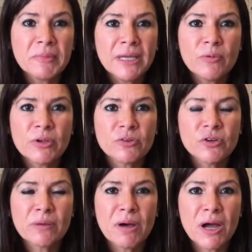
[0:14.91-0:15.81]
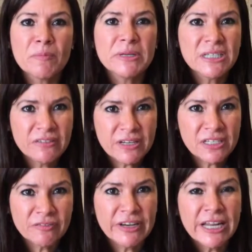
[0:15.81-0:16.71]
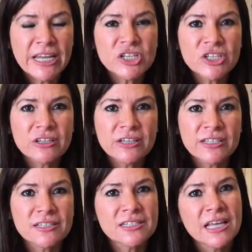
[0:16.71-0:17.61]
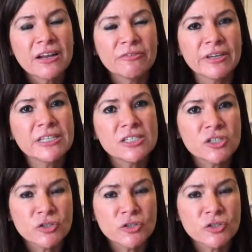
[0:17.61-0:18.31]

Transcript: For me, when you talk about competitiveness of a nation, is a set of